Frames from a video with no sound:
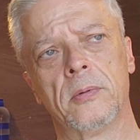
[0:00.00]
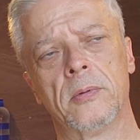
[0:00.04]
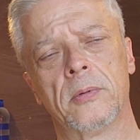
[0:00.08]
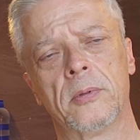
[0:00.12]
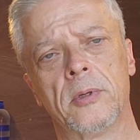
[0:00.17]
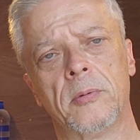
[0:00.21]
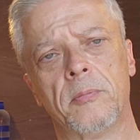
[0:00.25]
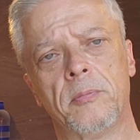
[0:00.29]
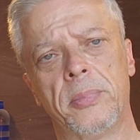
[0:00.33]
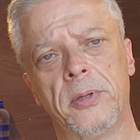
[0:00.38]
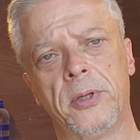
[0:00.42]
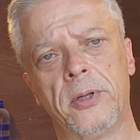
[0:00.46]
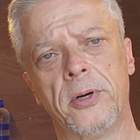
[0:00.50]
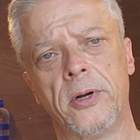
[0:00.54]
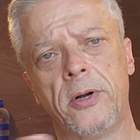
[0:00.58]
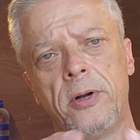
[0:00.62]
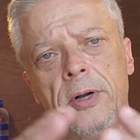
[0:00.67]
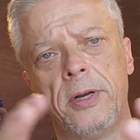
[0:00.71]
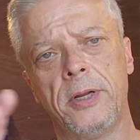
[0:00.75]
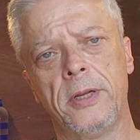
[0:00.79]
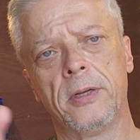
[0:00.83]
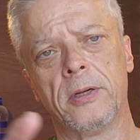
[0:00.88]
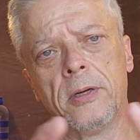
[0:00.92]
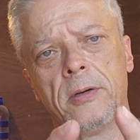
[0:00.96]
The
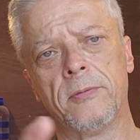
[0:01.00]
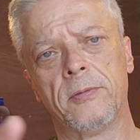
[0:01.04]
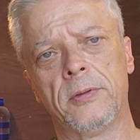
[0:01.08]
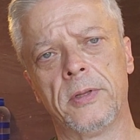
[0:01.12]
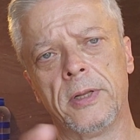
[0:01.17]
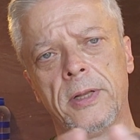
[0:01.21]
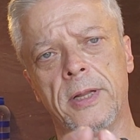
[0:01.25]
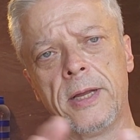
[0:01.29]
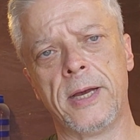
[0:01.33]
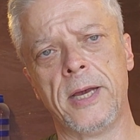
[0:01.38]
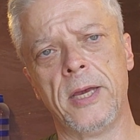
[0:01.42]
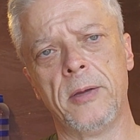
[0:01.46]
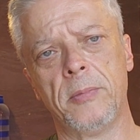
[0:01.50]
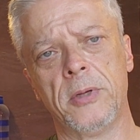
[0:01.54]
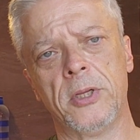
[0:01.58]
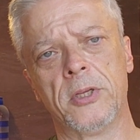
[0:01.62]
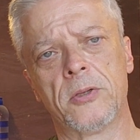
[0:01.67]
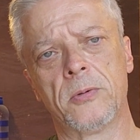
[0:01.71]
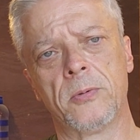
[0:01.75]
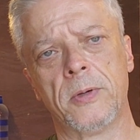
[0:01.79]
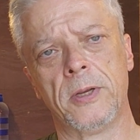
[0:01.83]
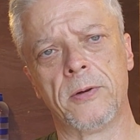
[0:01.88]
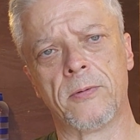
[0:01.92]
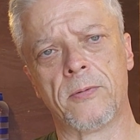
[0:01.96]
blurring of the line
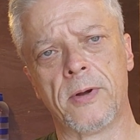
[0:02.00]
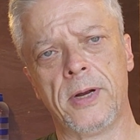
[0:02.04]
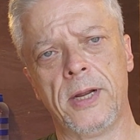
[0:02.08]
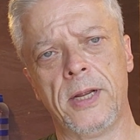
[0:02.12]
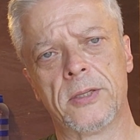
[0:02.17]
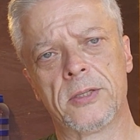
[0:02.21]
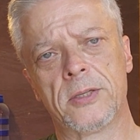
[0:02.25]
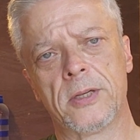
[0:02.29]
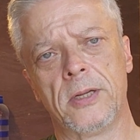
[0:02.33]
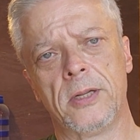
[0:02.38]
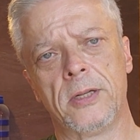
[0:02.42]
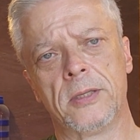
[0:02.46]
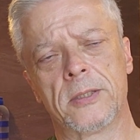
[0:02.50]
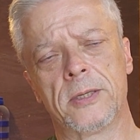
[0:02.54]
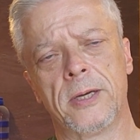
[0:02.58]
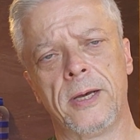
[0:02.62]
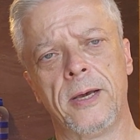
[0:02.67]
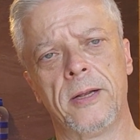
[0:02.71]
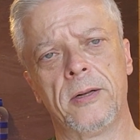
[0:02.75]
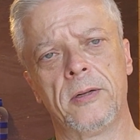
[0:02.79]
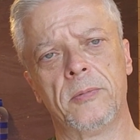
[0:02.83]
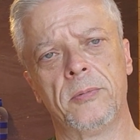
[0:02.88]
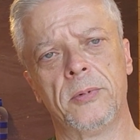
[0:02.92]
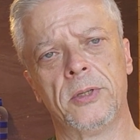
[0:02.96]
between rights and
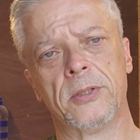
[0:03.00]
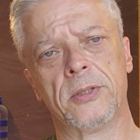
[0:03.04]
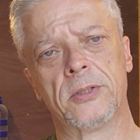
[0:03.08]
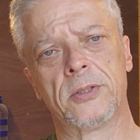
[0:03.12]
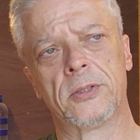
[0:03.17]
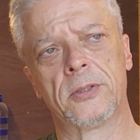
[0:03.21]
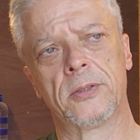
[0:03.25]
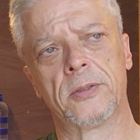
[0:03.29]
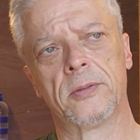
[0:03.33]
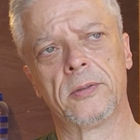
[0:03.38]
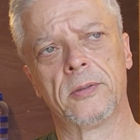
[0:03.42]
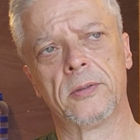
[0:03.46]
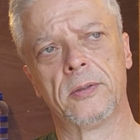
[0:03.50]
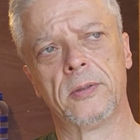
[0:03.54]
entitlements